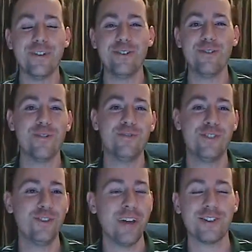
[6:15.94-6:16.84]
owe
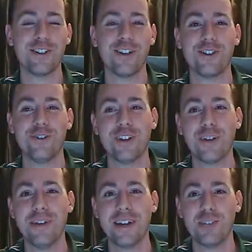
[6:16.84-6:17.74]
$2,000 your
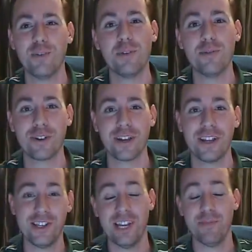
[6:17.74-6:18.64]
income taxes, most people aren't going to
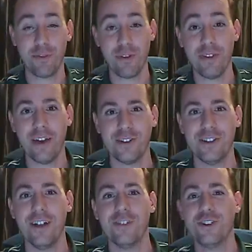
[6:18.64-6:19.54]
send them
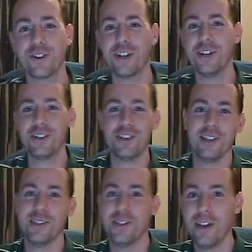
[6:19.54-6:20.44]
$3,000. You're going to just
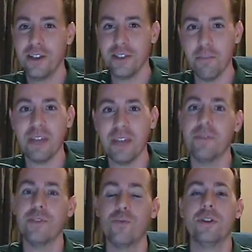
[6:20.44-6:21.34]
send the
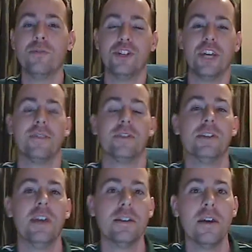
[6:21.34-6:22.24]
minimum, what you have to
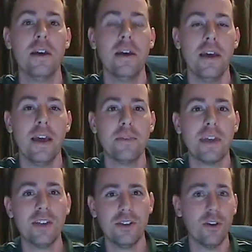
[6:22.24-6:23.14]
send, and
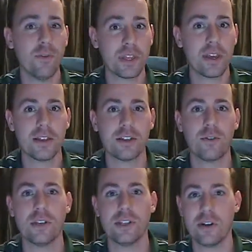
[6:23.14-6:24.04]
because you know what the
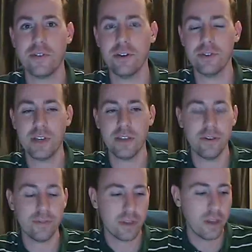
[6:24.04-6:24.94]
consequences are if you don't send
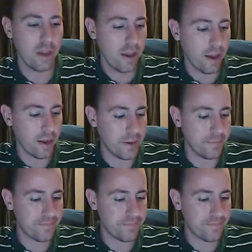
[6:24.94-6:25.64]
those. On